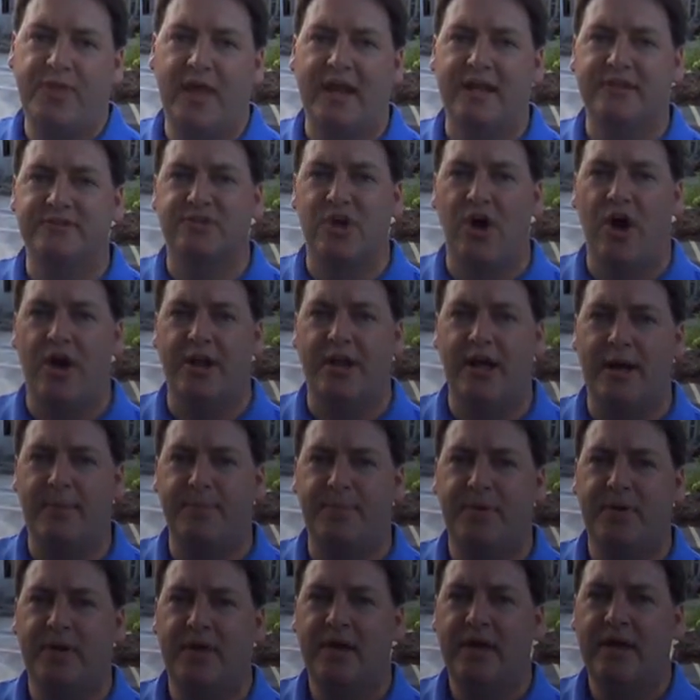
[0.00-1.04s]
that has gone up
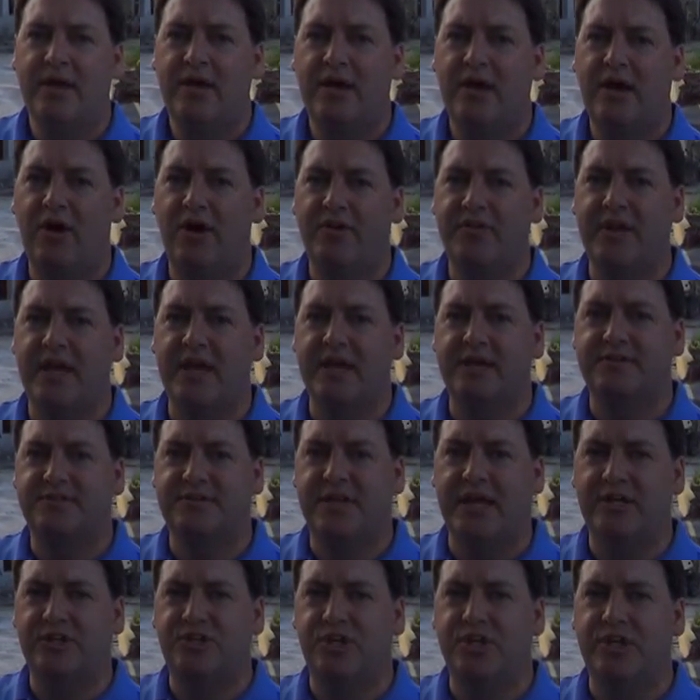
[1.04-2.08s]
on the
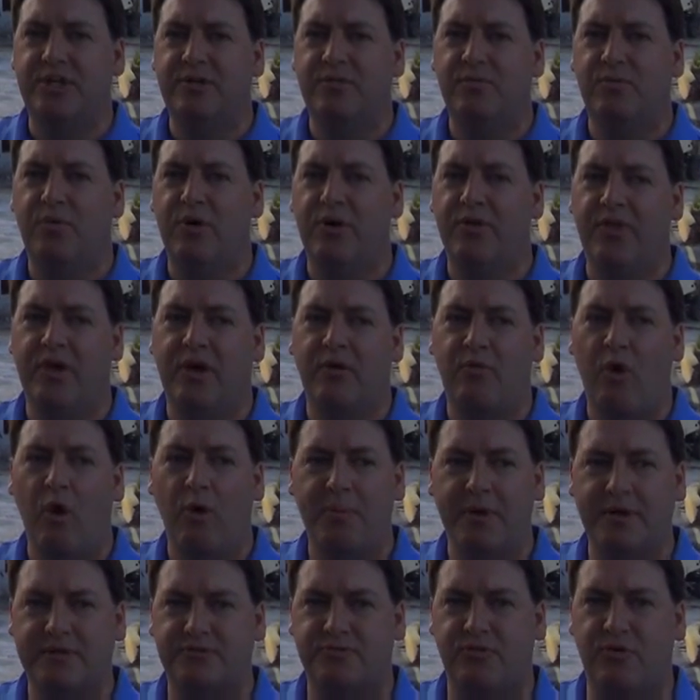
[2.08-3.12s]
extension where the
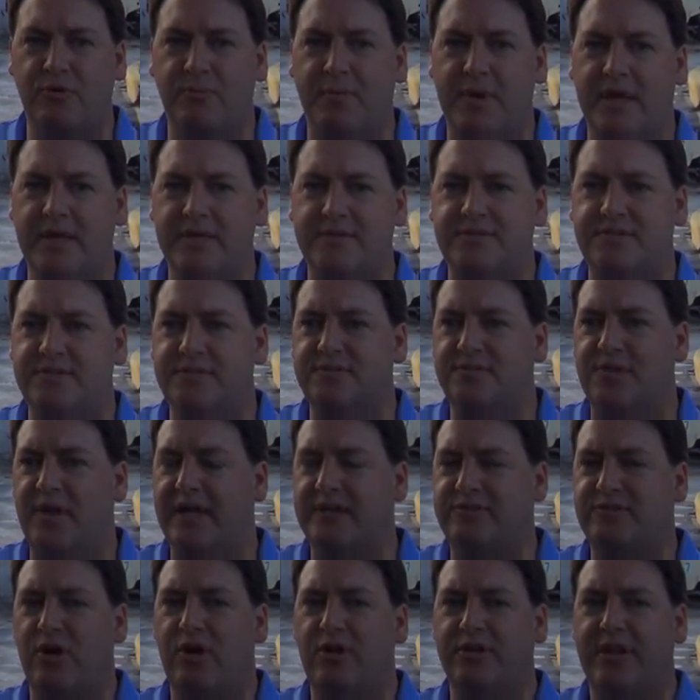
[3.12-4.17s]
aerobics room is. So
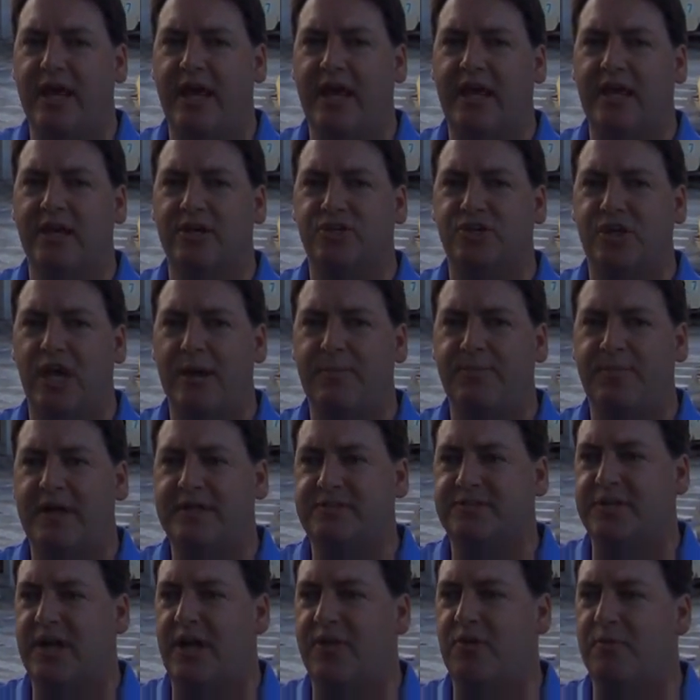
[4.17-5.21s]
that's all taking shape.
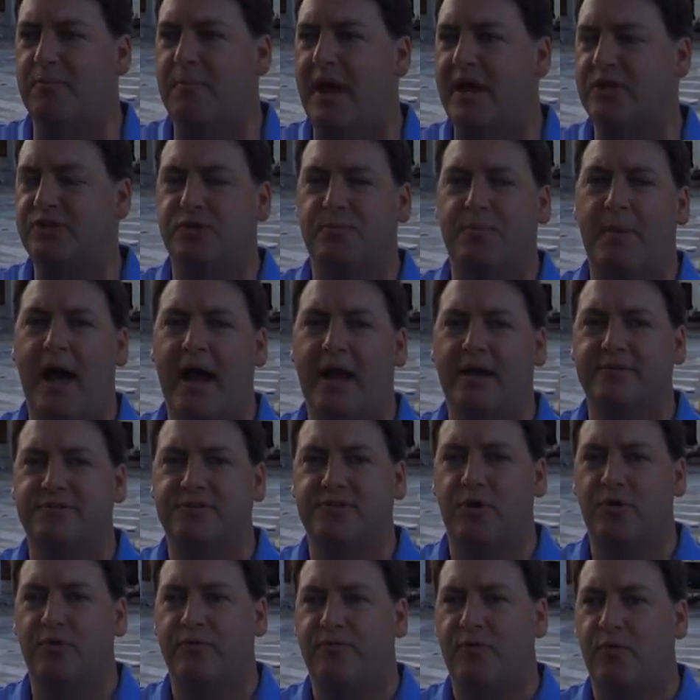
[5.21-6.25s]
That's another major
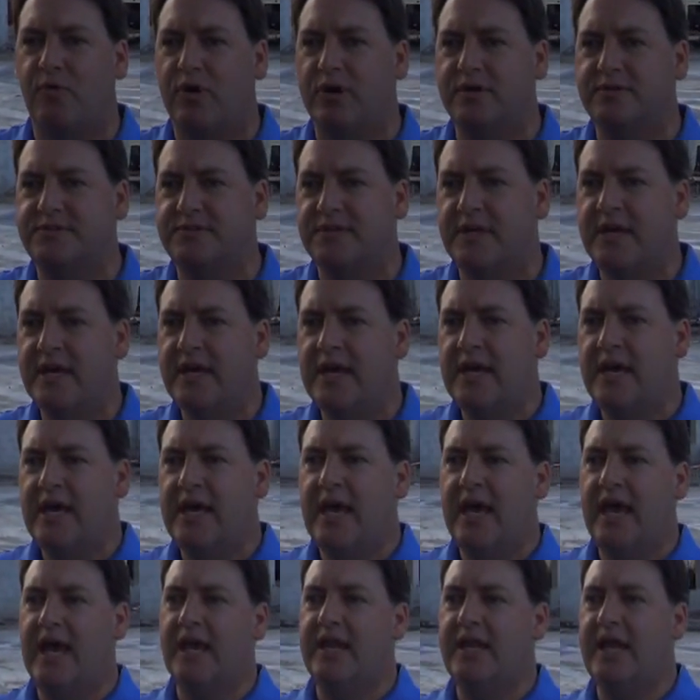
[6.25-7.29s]
milestone for
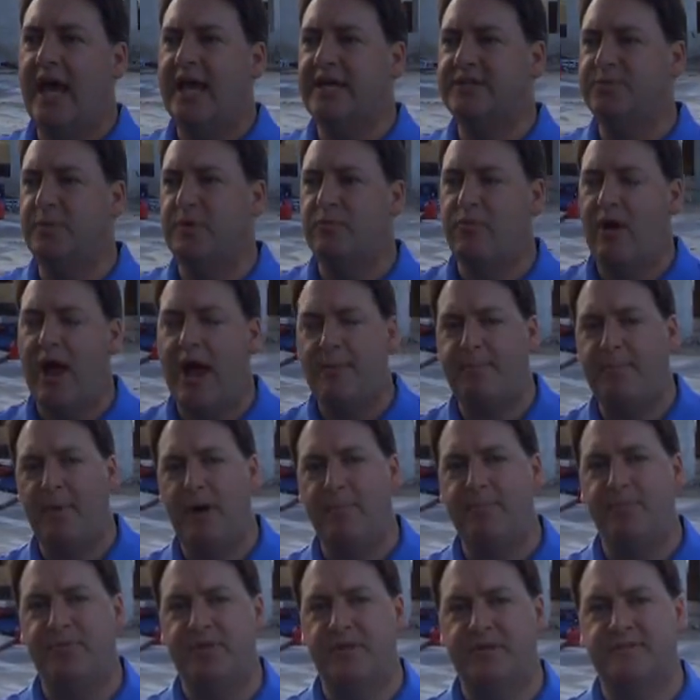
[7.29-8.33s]
us. And as we wrap
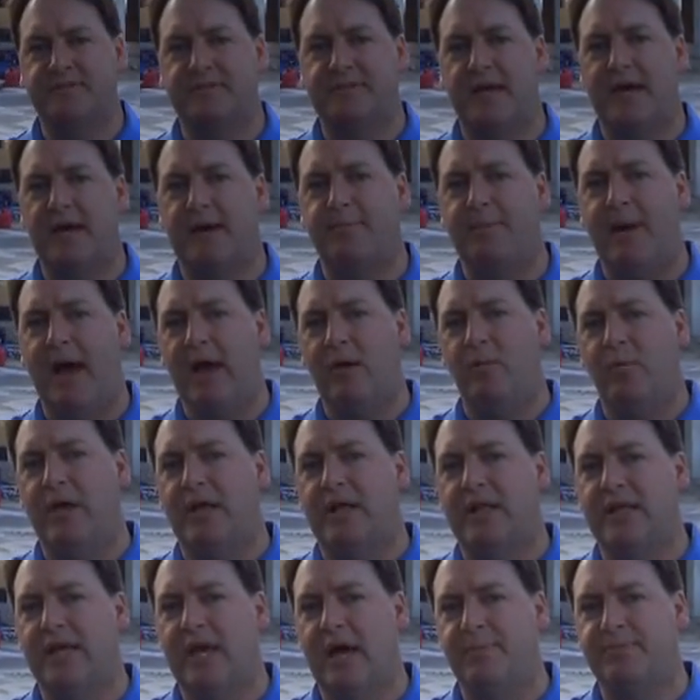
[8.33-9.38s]
up this
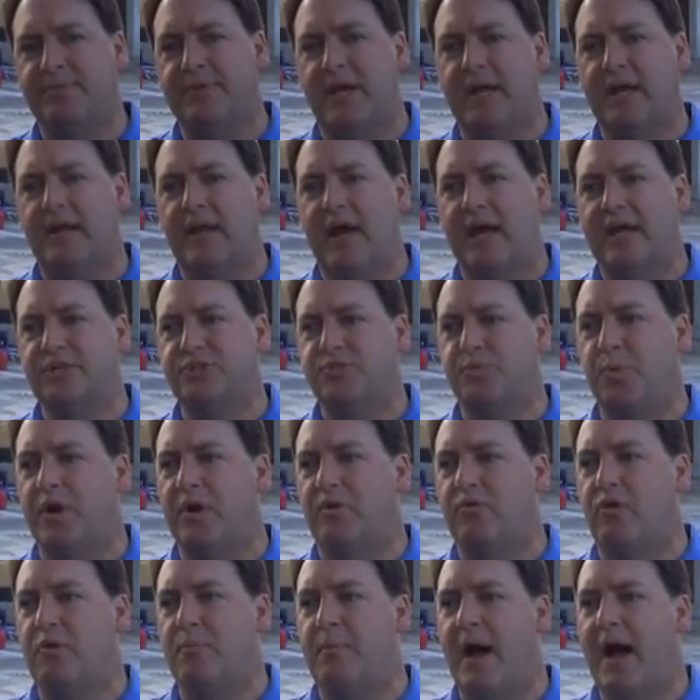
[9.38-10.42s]
bi-weekly update, I just
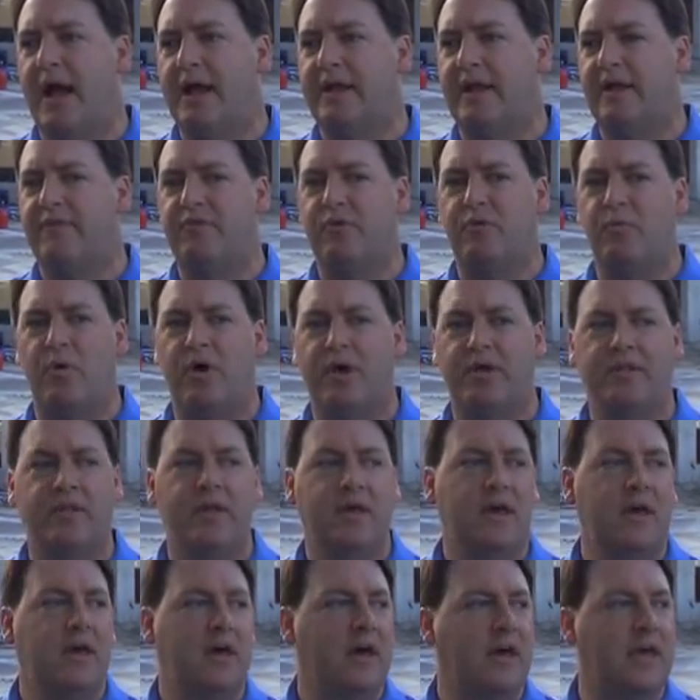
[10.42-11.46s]
want to remind everyone,
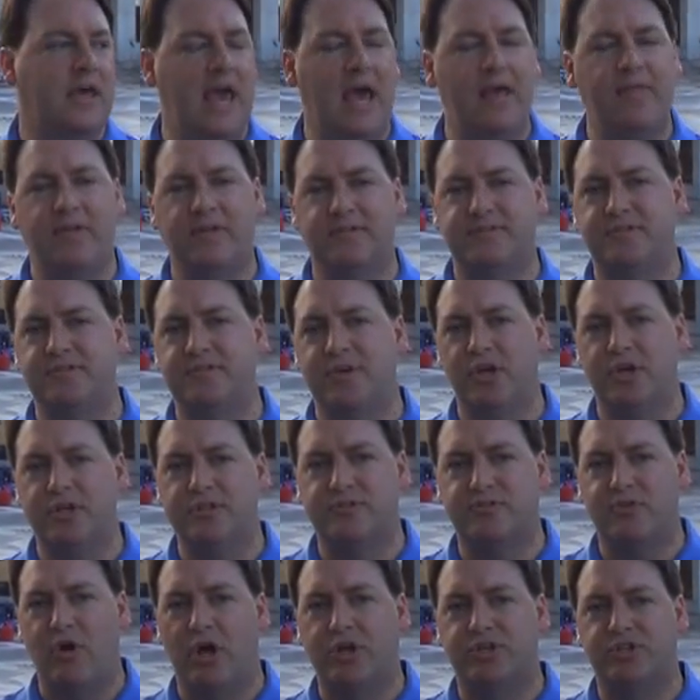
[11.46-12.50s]
again, this is a
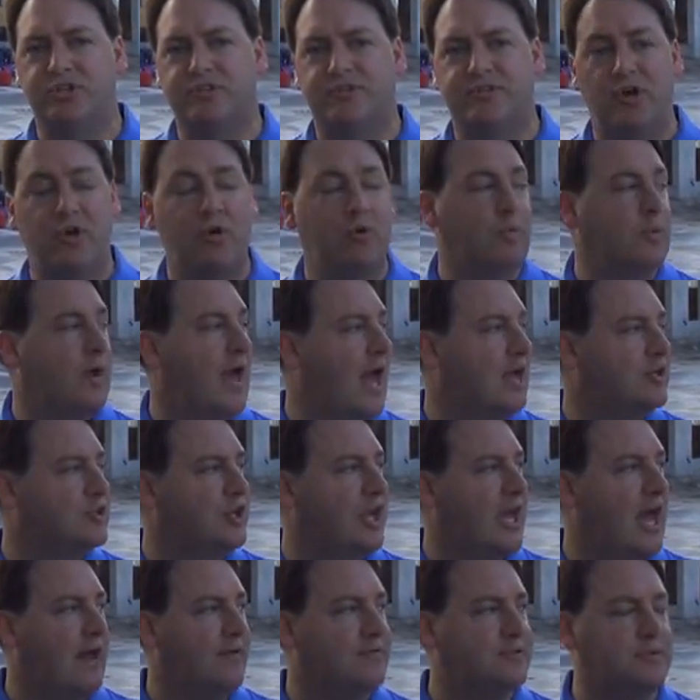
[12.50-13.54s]
construction zone. We
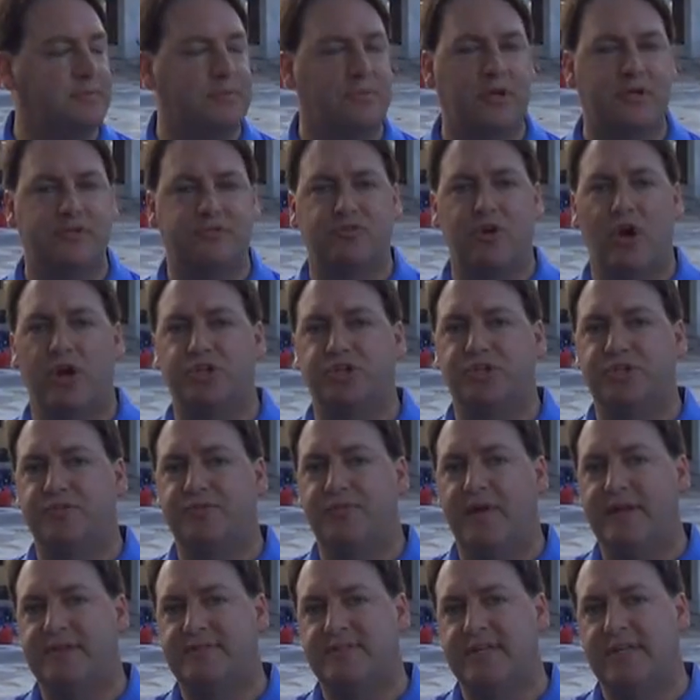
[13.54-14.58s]
actually have some construction
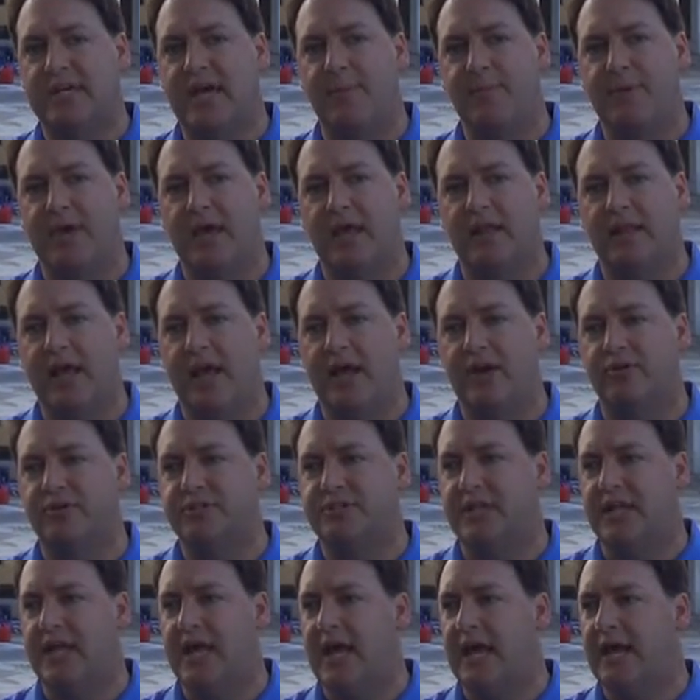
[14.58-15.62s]
fencing coming in later
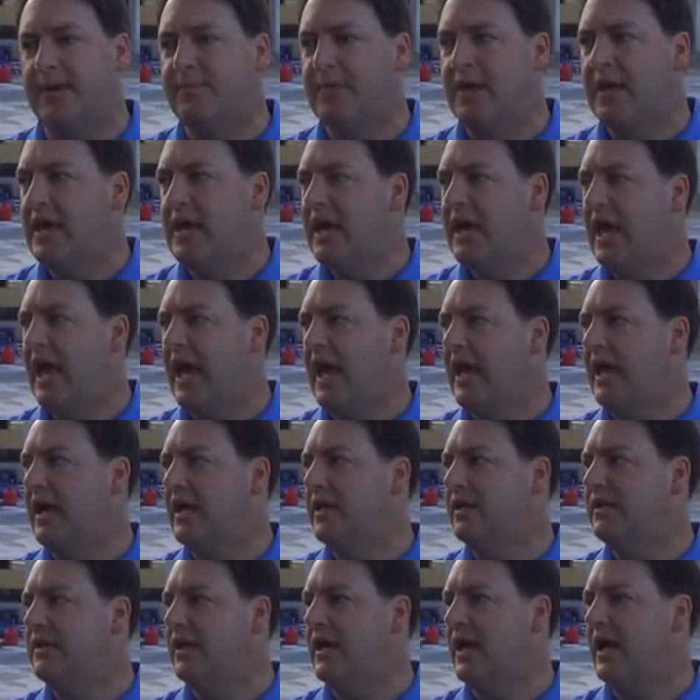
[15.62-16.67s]
today.
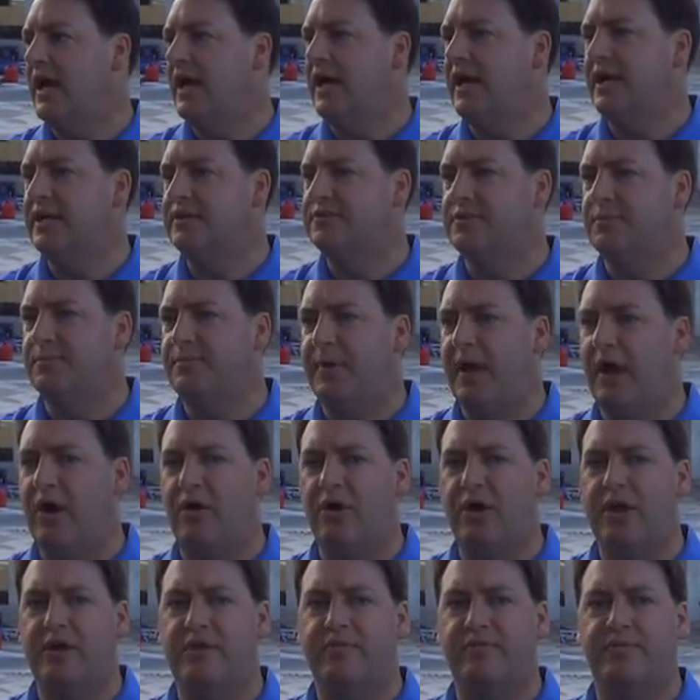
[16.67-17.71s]
And it's
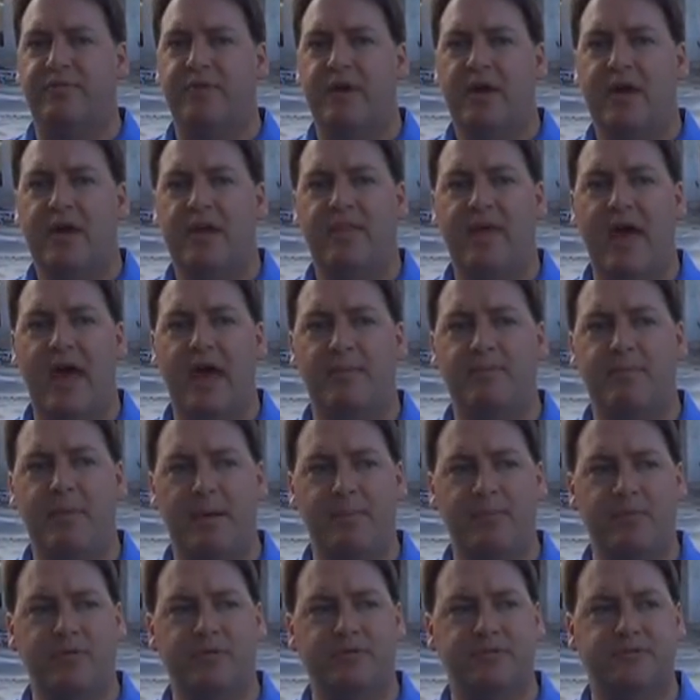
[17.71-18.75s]
imperative that
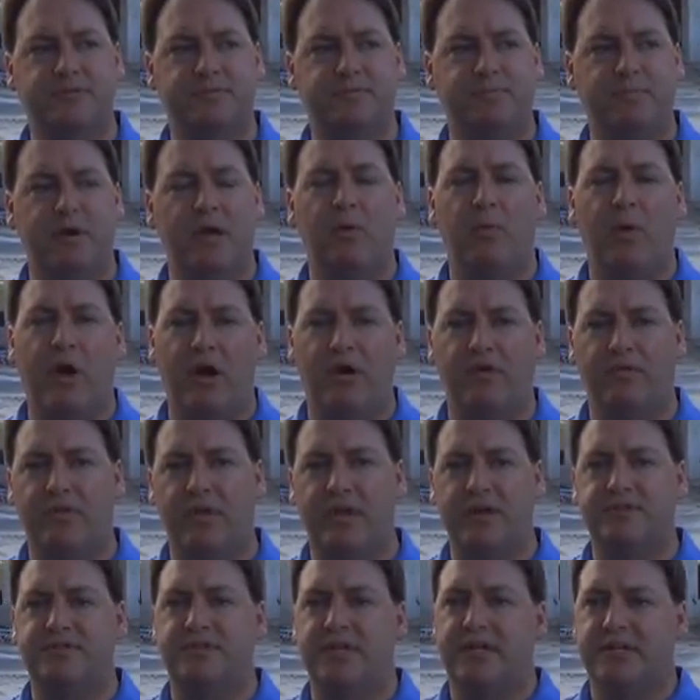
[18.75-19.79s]
members be aware of
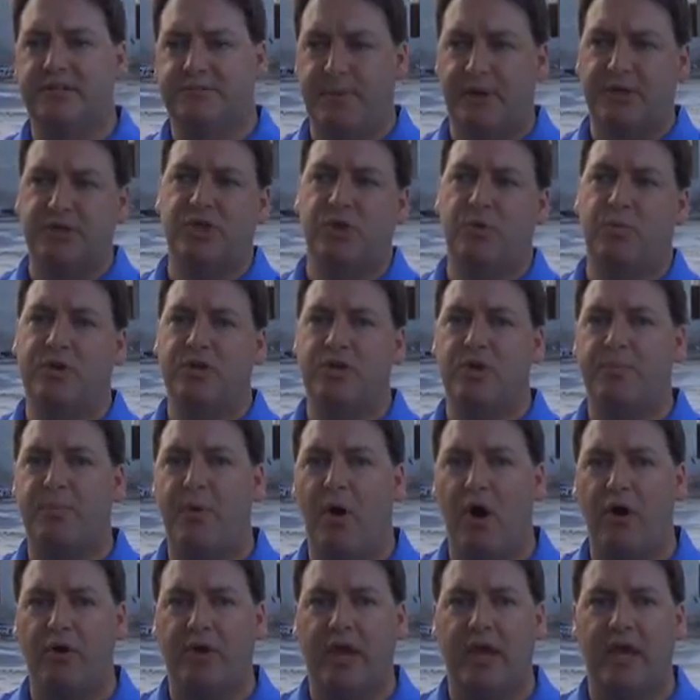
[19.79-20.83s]
this, and especially when you're
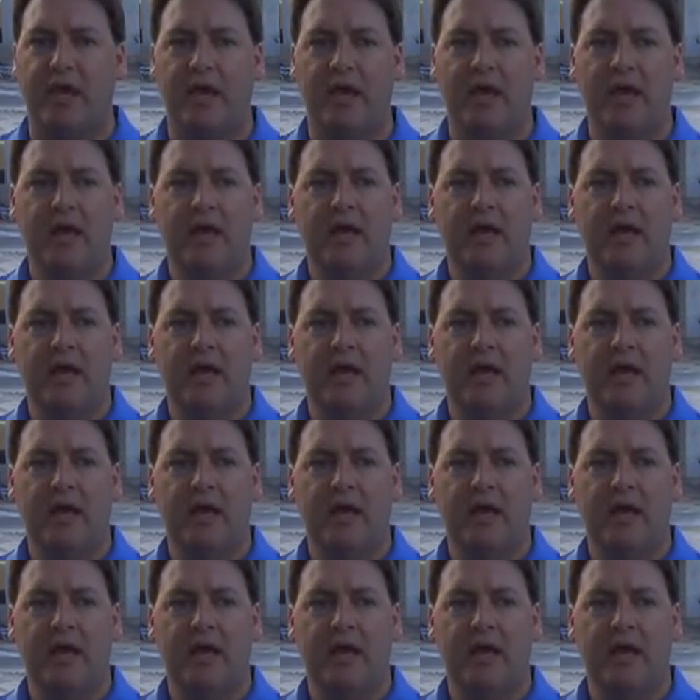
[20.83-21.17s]
parking.